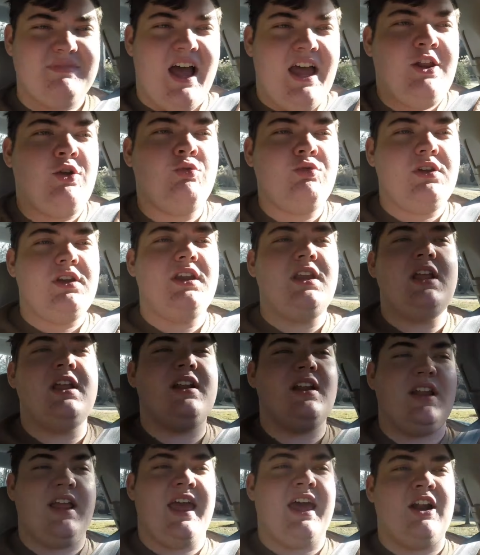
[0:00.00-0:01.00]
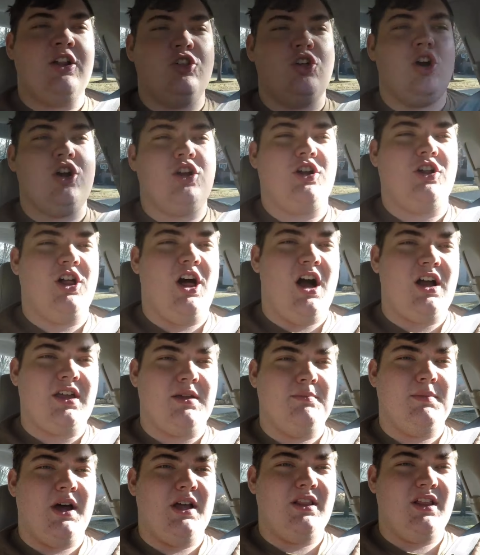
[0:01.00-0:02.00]
I don't need an analog clock
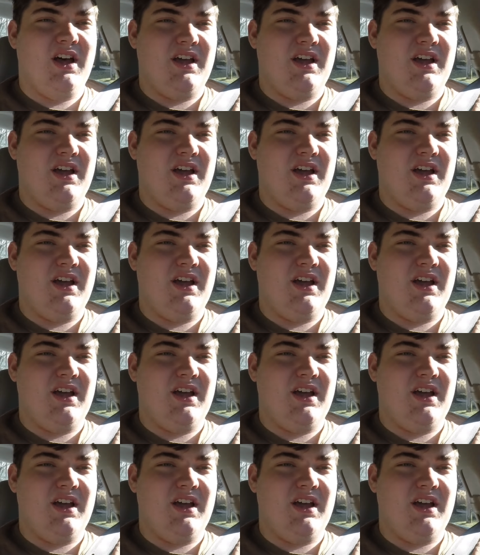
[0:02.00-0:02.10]
in my